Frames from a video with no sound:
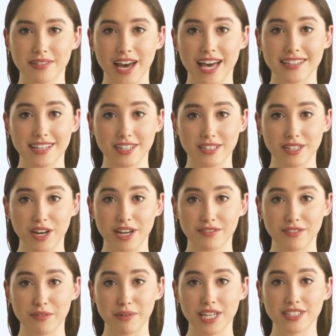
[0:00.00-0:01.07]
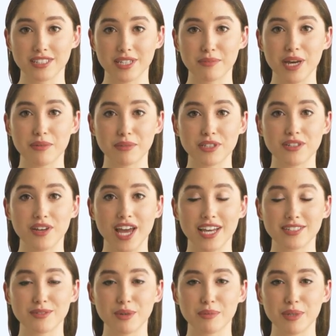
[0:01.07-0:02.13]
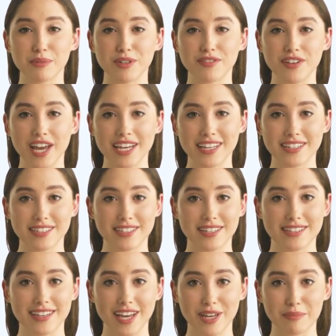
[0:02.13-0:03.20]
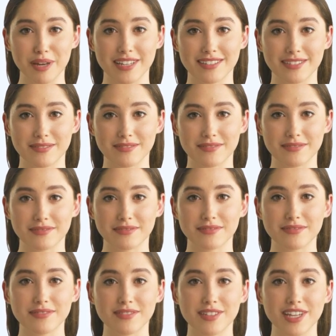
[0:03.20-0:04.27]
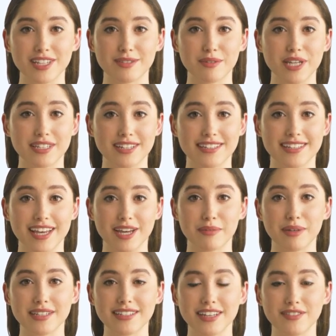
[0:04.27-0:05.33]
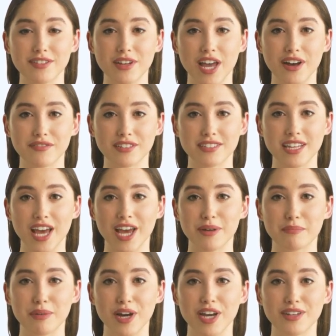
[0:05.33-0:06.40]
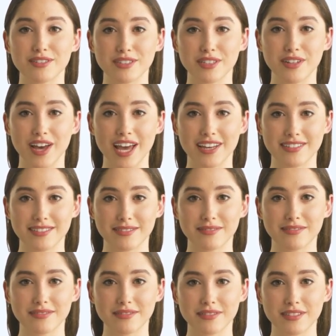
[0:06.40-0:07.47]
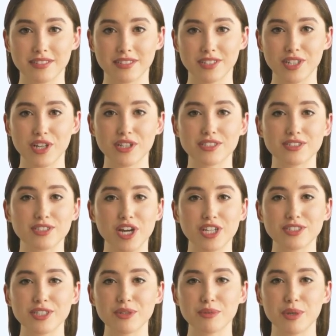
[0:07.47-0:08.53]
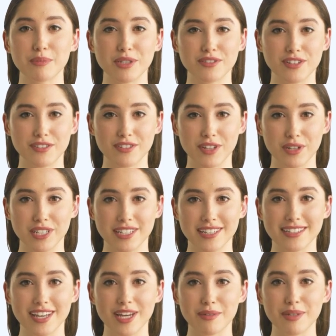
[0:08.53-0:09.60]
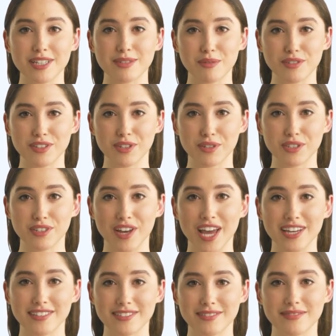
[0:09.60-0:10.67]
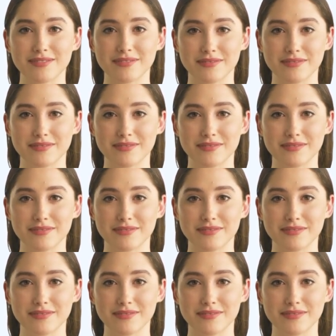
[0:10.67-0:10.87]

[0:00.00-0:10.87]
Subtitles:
Additional information about the class will be provided in the syllabus. Please read the syllabus if you have the time prior to class. Your instructor will be reviewing the syllabus with you in class.